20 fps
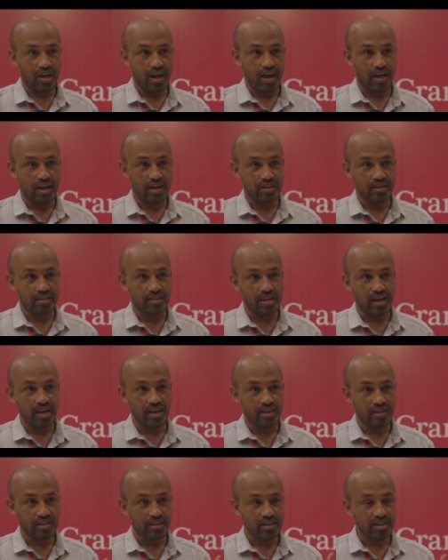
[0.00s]
and they
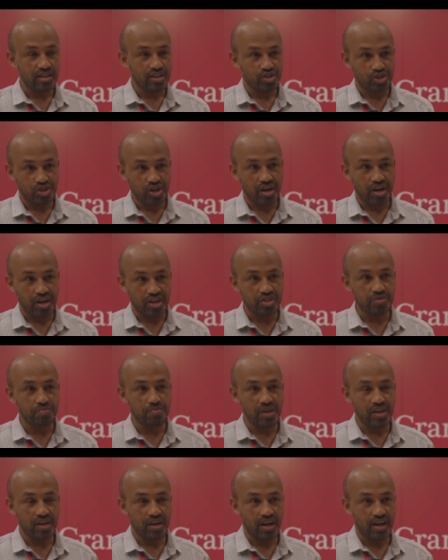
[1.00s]
share
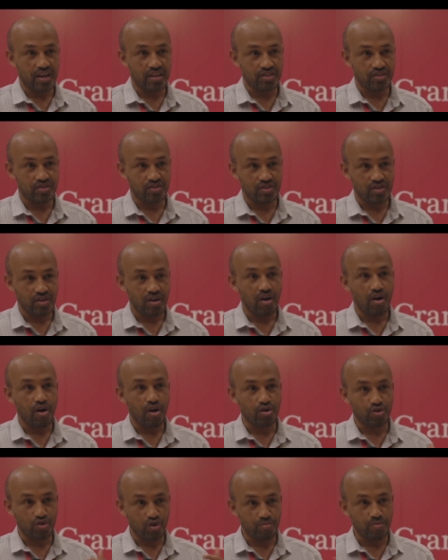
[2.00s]
experience
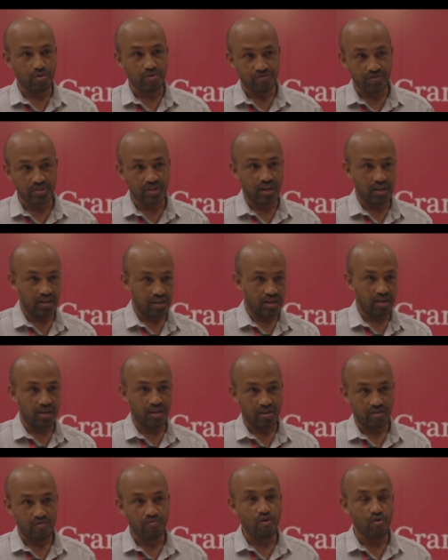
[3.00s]
on top of the
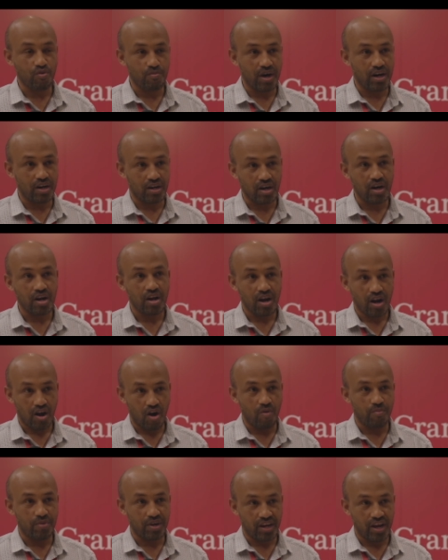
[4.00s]
formal
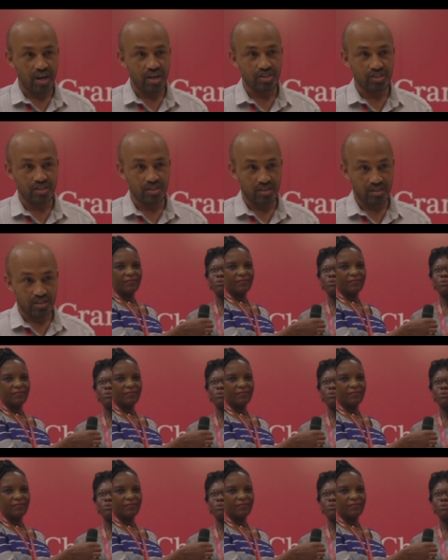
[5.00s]
communication.